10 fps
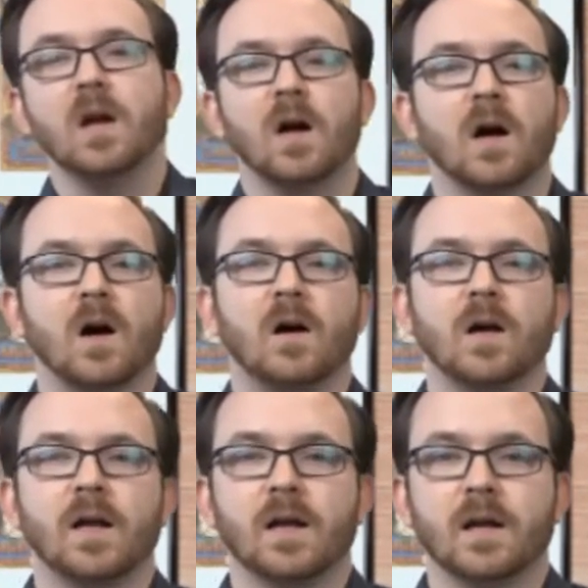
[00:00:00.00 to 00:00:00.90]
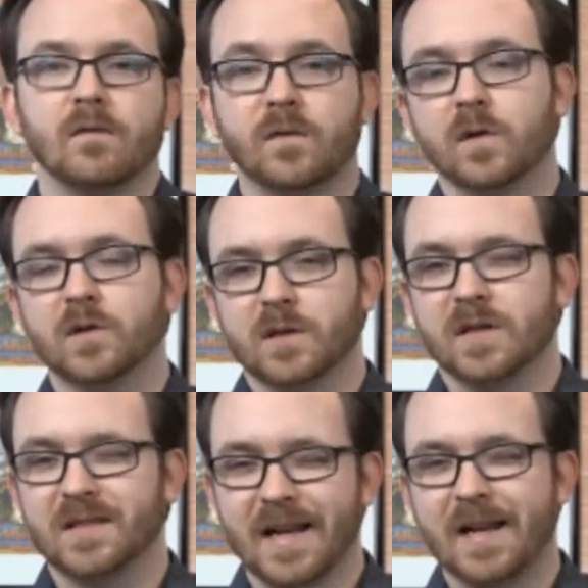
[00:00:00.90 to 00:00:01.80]
And for just a
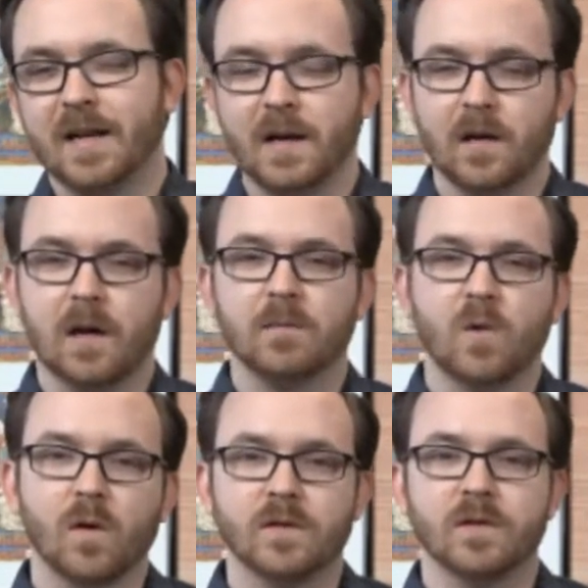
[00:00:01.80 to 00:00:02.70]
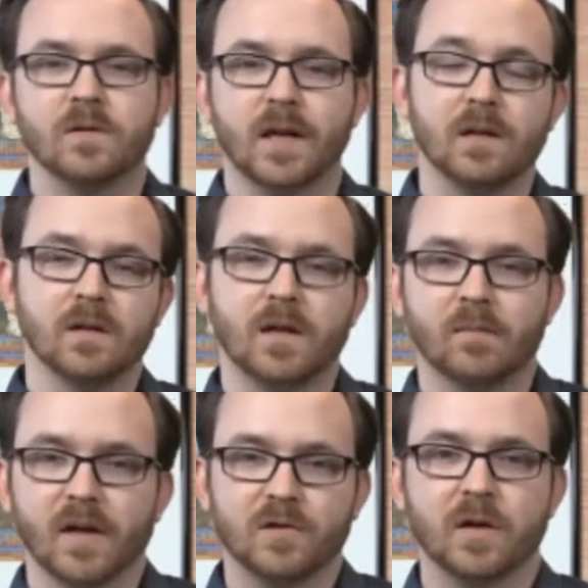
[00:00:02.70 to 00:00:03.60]
second here, I'm going to take a look and
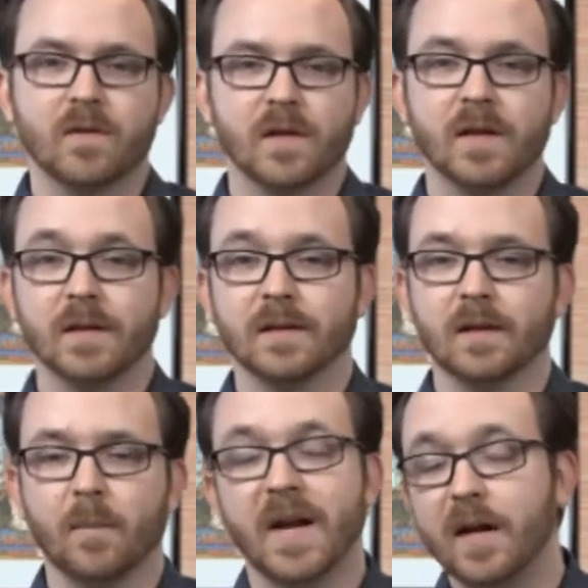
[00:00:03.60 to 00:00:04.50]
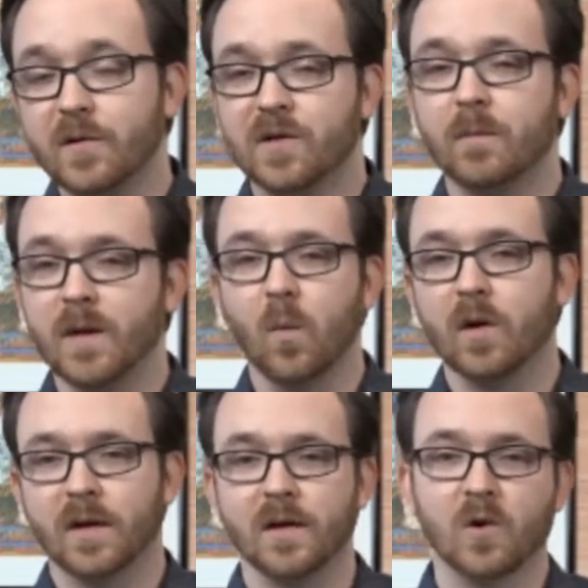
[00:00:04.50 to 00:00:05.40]
make sure everything appears to be
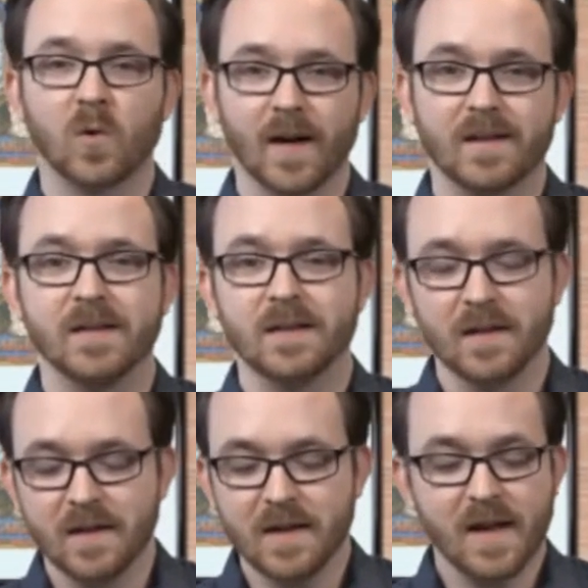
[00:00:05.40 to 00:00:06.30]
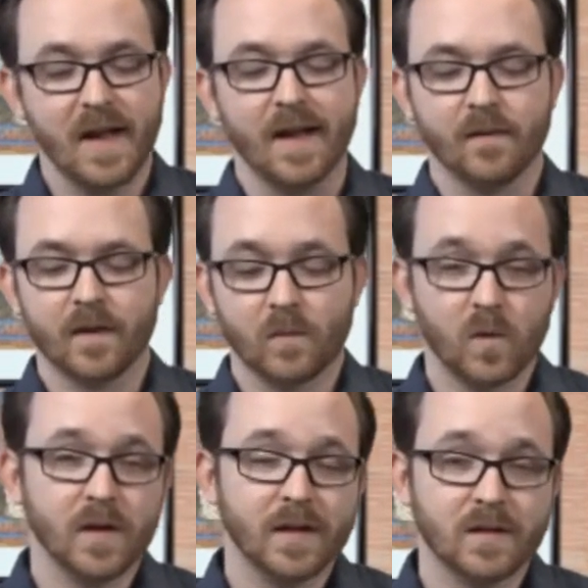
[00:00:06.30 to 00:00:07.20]
working correctly. And then
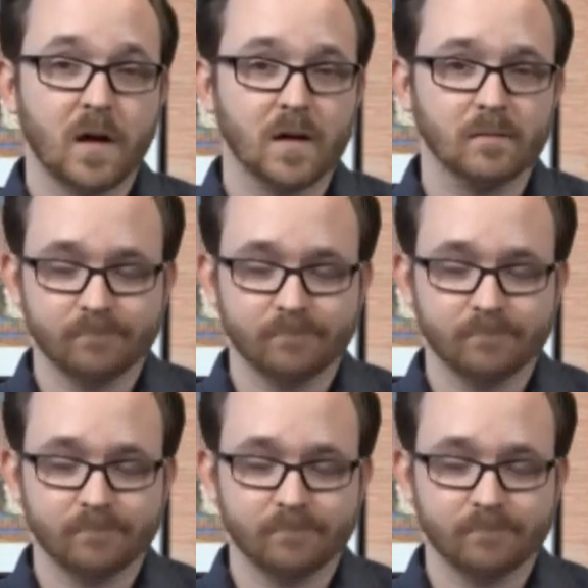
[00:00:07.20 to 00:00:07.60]
we'll get started.